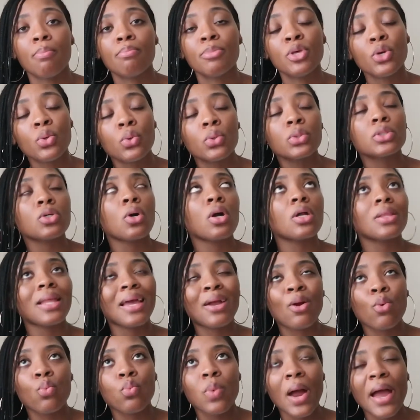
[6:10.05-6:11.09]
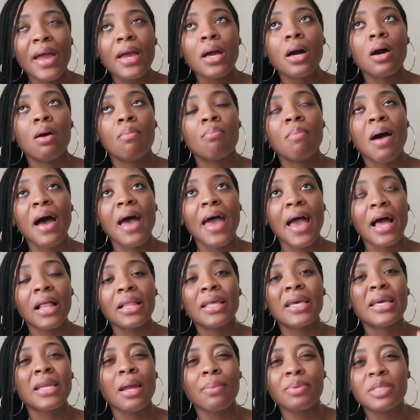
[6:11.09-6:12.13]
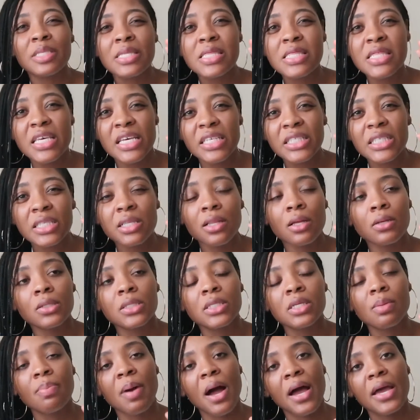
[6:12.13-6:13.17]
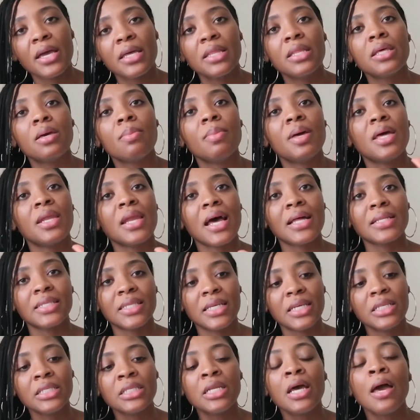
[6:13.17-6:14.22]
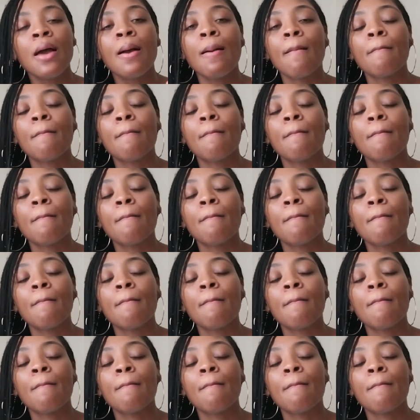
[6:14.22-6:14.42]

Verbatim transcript: mules are like right up my alley and i was this close to buying them and i didn't